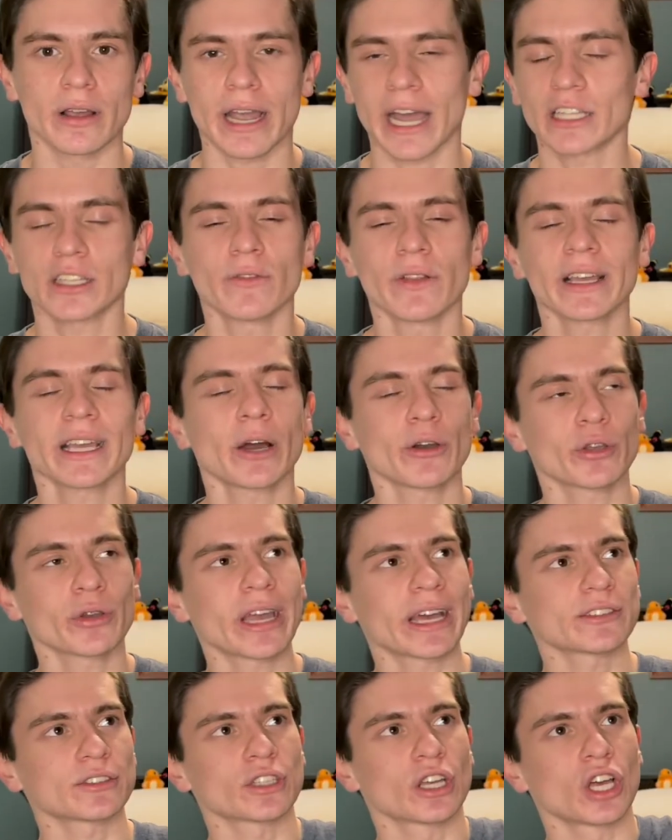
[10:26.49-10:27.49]
Kind of like how you
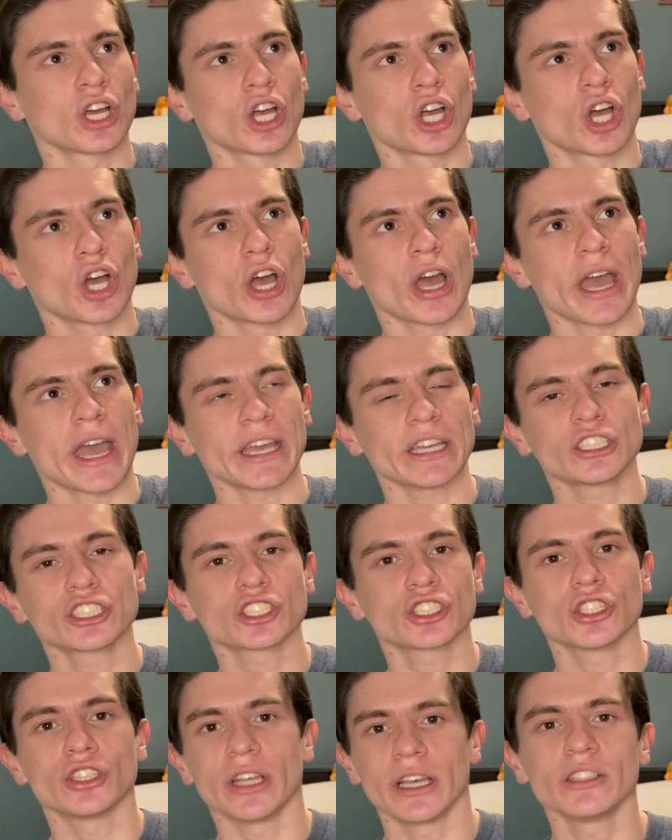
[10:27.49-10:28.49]
get a
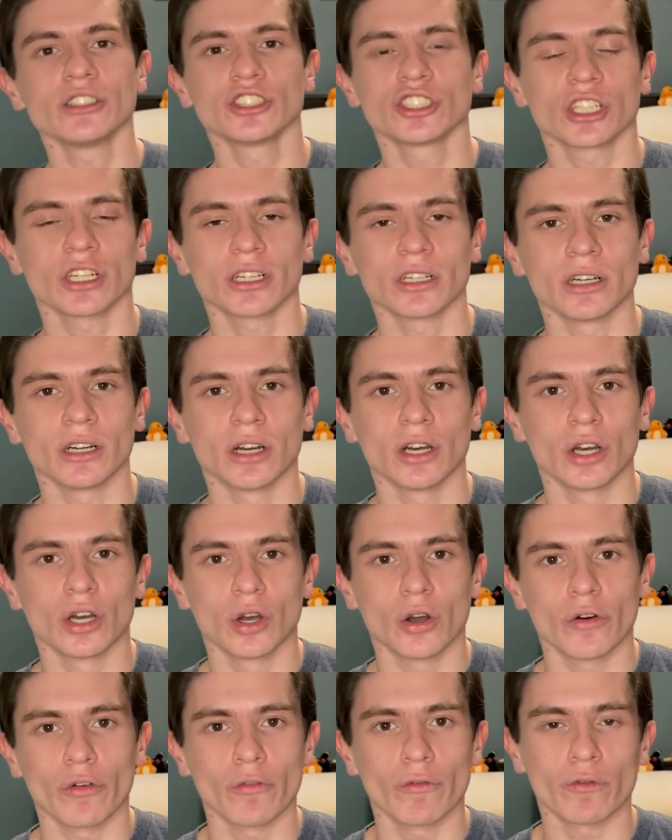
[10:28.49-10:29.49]
Shedinja
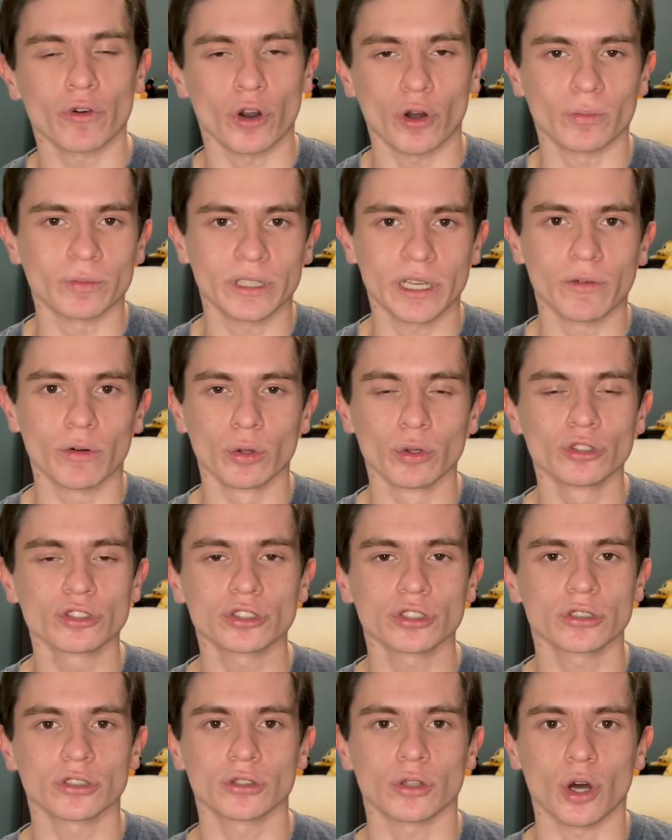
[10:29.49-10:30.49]
from the
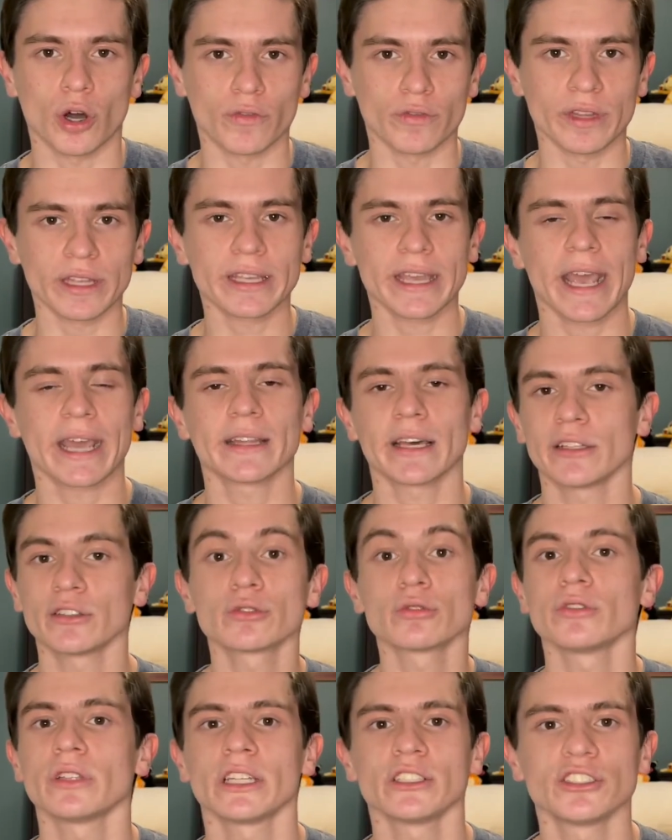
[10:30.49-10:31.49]
evolution of Nincada
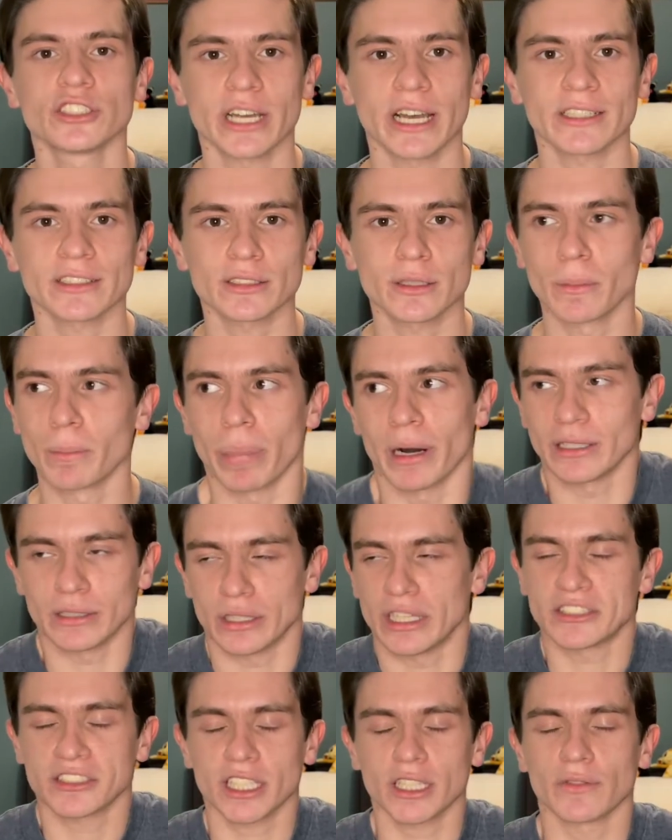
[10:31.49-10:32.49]
into Ninjask, but
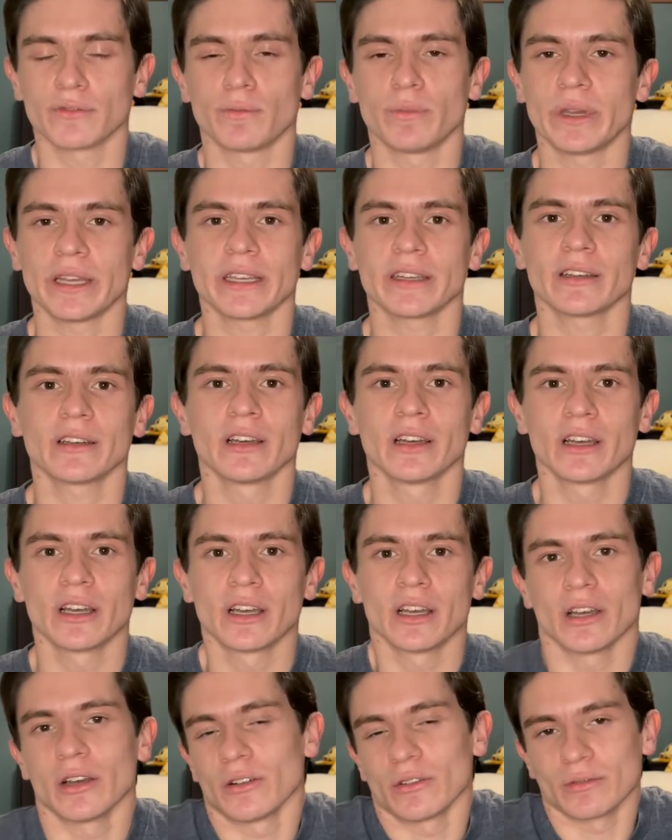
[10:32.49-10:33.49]
instead of being
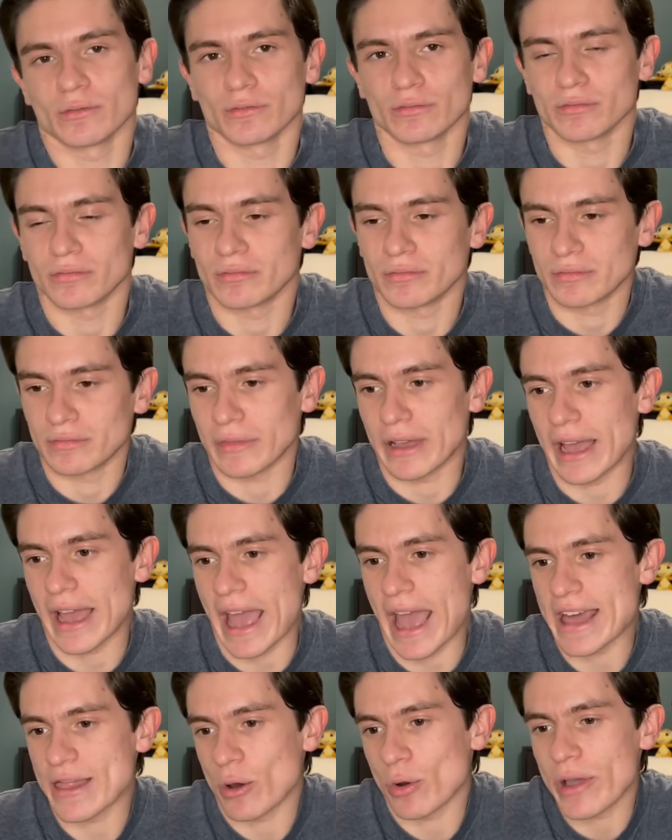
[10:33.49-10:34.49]

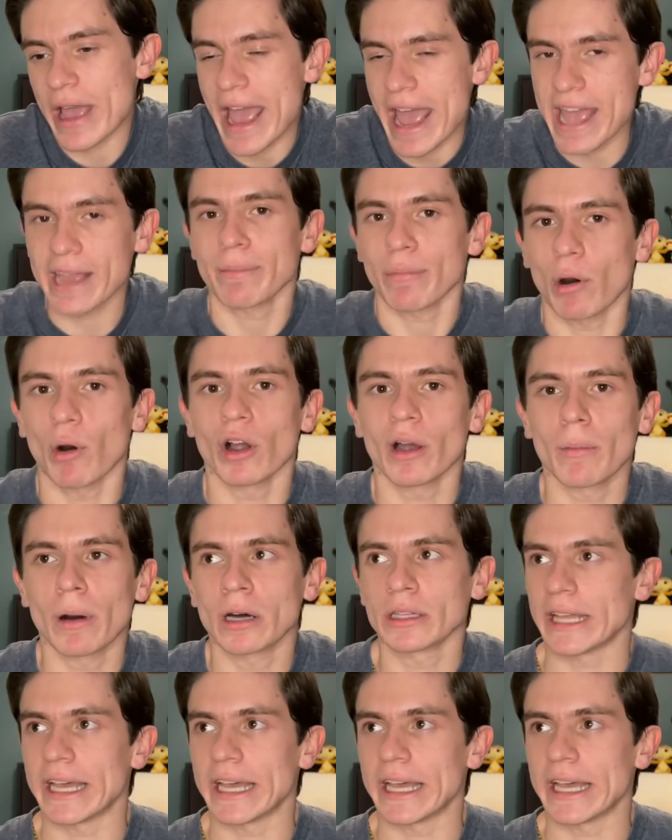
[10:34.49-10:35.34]
an okay Pokemon,